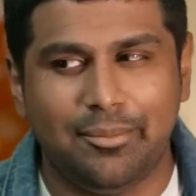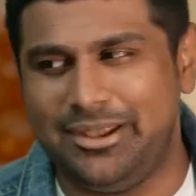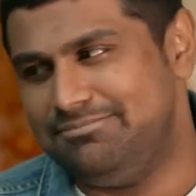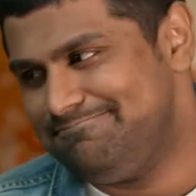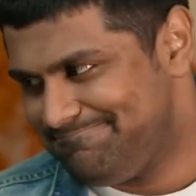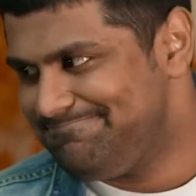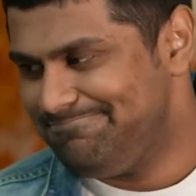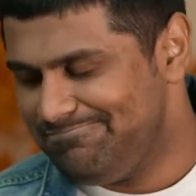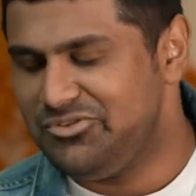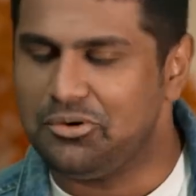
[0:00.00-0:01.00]
I mean,
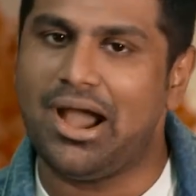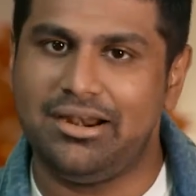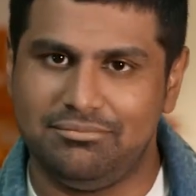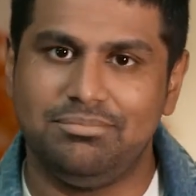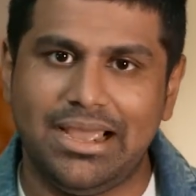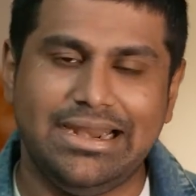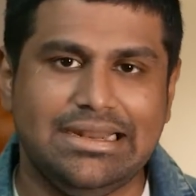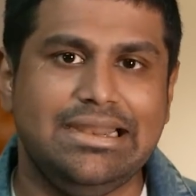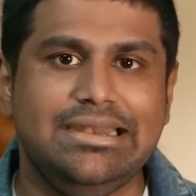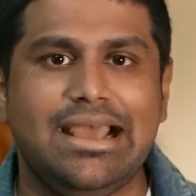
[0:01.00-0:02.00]
you can't buy it
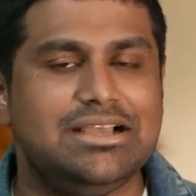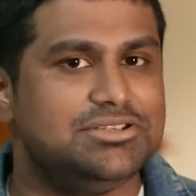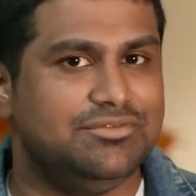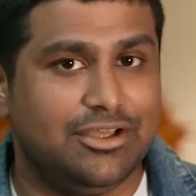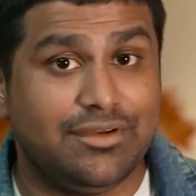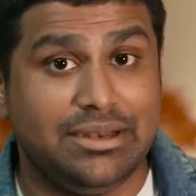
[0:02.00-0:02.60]
in India as of now,